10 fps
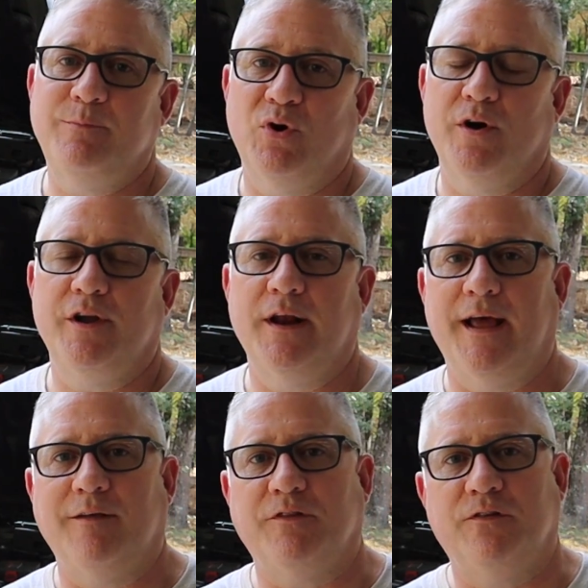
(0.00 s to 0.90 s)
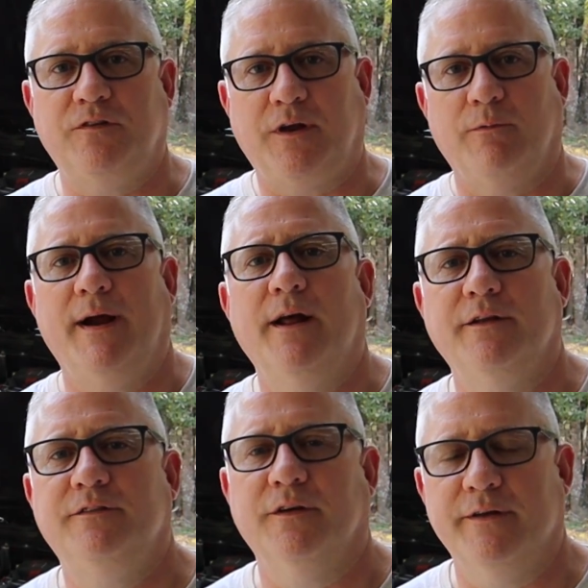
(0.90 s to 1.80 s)
bar. You're going to have to stick around
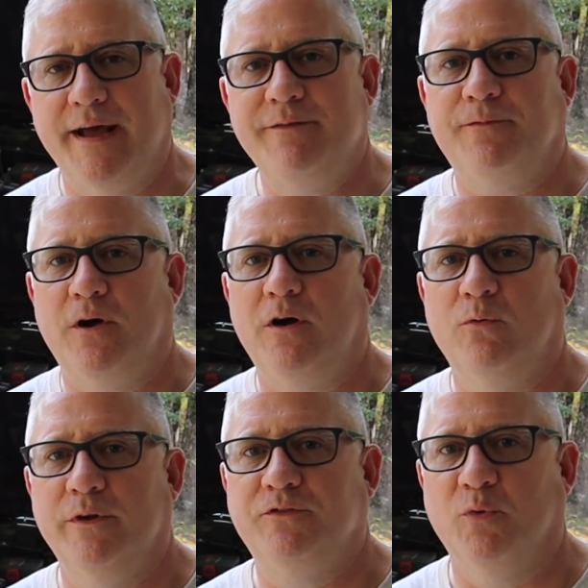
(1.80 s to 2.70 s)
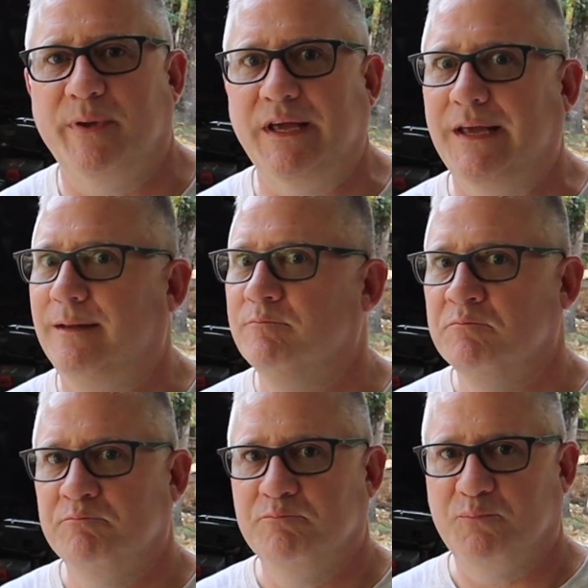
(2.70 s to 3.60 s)
until nightfall, which will be
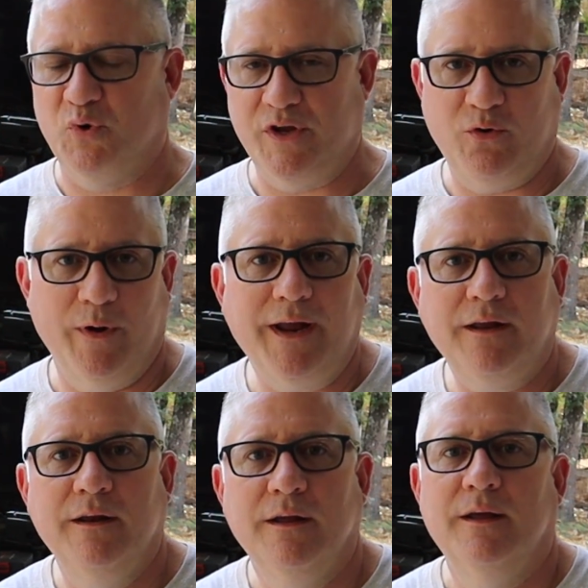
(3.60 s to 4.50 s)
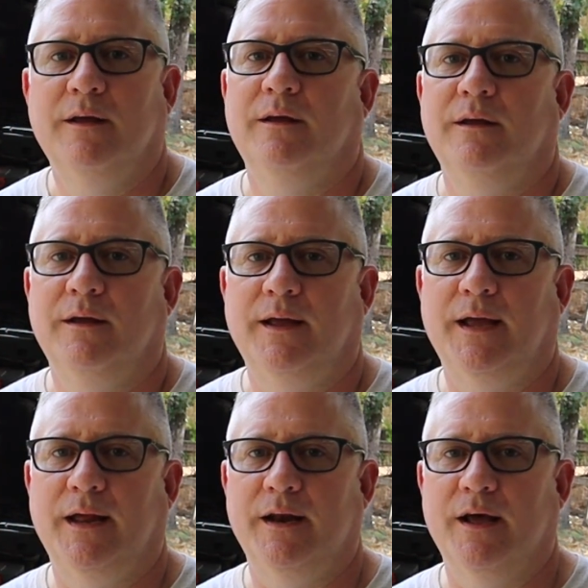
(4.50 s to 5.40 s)
pretty quick,
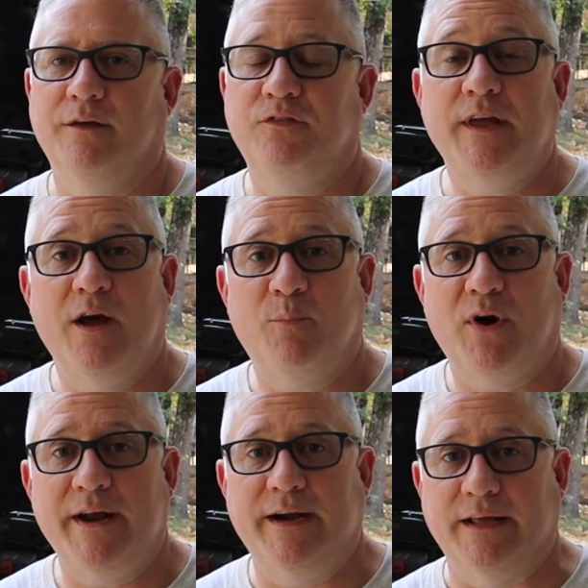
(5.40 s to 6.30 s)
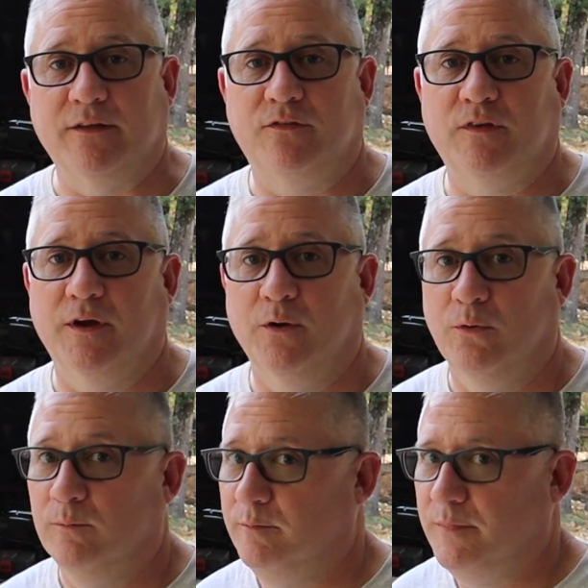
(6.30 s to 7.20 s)
and see how bright it is.
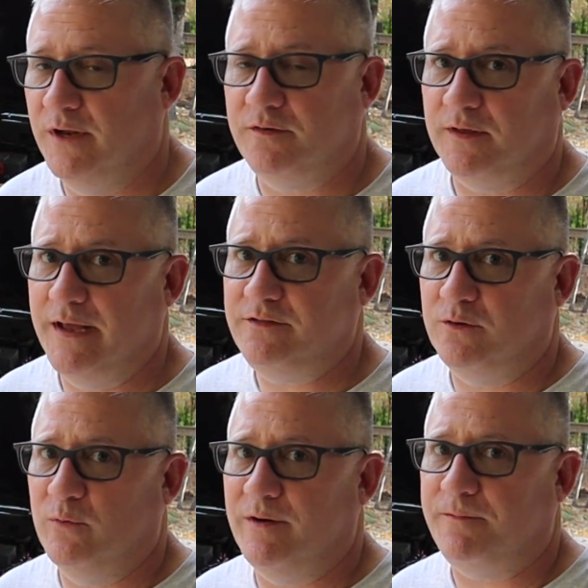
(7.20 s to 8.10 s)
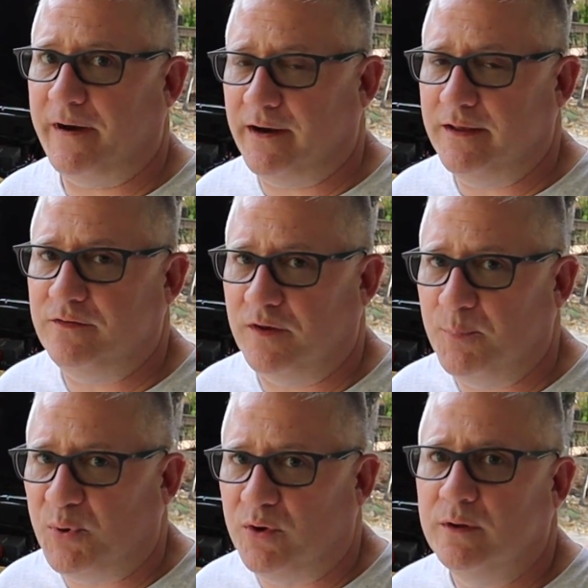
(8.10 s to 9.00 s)
So installation went fairly
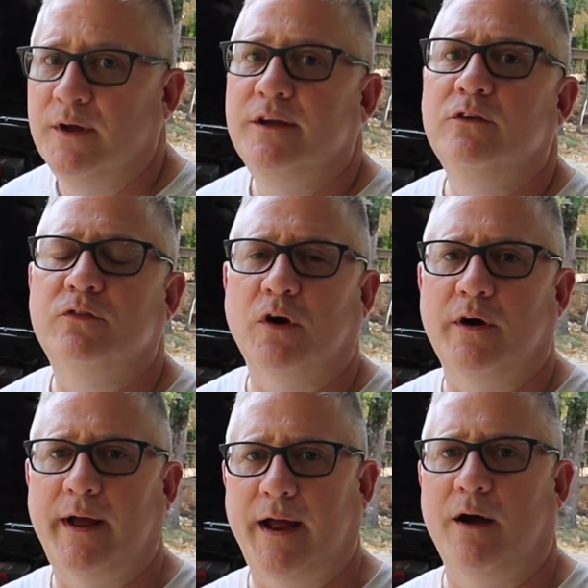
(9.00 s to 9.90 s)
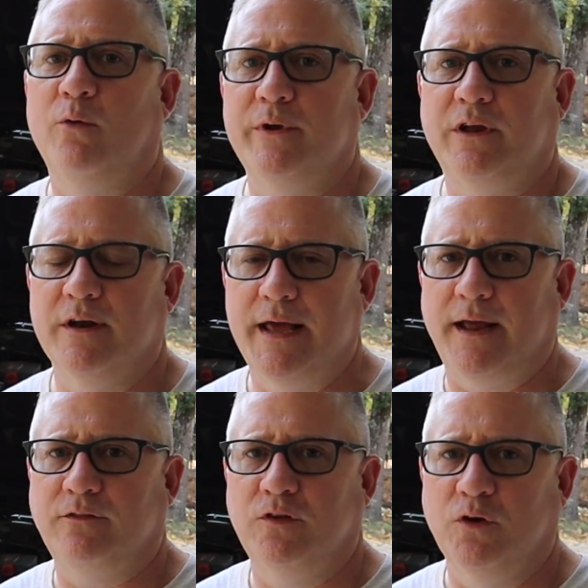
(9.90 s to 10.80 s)
simple. You saw how we
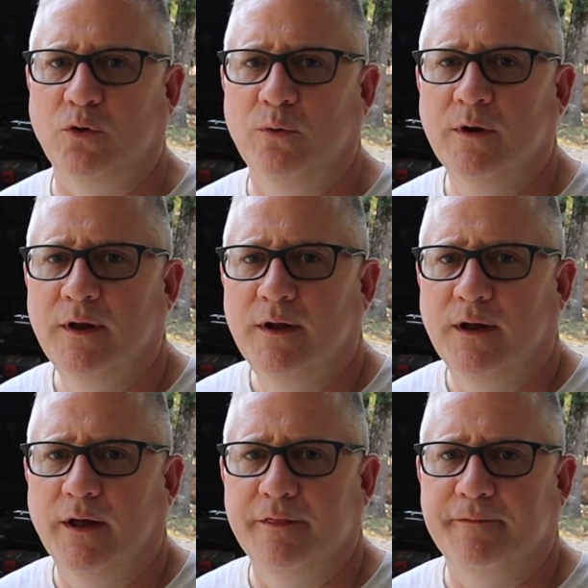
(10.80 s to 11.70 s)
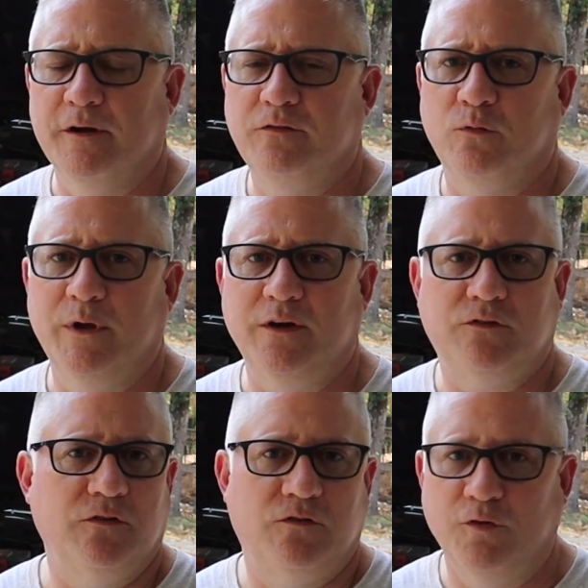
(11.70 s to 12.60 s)
connect to the VO
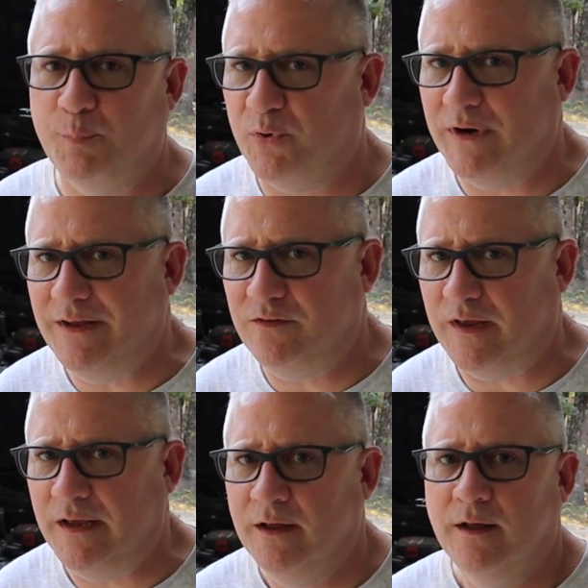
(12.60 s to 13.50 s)
switch. It's super easy.